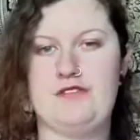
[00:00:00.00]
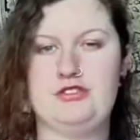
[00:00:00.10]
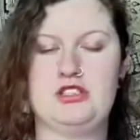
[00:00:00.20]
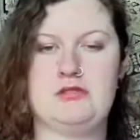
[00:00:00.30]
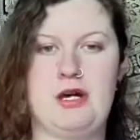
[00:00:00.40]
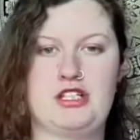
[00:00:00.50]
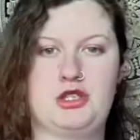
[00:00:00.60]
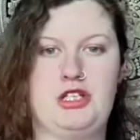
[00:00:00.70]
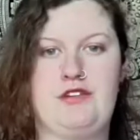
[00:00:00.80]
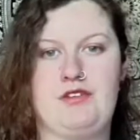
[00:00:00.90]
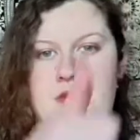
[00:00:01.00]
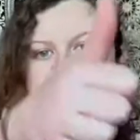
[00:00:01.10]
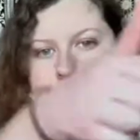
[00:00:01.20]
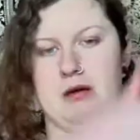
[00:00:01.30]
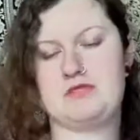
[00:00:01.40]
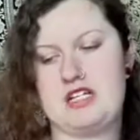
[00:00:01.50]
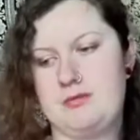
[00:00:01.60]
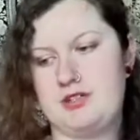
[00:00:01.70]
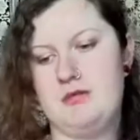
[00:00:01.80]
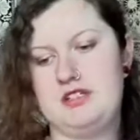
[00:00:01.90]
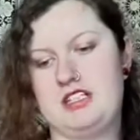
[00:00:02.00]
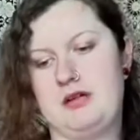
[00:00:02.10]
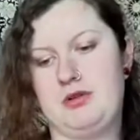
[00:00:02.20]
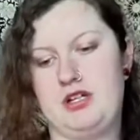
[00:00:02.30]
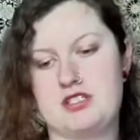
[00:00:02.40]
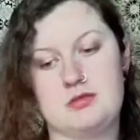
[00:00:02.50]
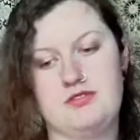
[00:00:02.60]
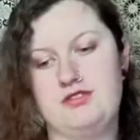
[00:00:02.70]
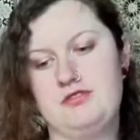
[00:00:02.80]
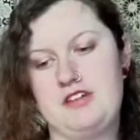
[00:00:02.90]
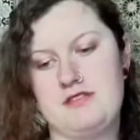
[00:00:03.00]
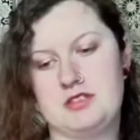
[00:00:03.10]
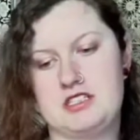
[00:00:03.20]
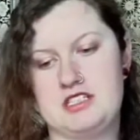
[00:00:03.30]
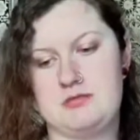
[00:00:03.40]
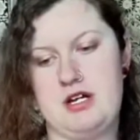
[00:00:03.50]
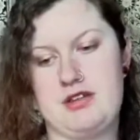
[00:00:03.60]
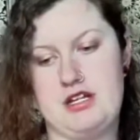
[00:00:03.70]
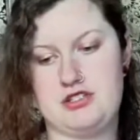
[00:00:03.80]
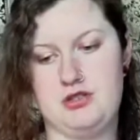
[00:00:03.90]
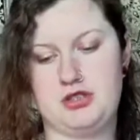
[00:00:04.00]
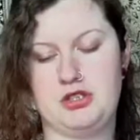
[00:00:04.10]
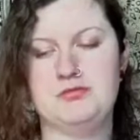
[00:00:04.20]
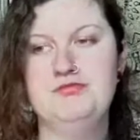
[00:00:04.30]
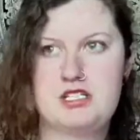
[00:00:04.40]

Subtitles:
If you did, make sure to give it a big thumbs up. Comment down below some of your favorites this month, as usual.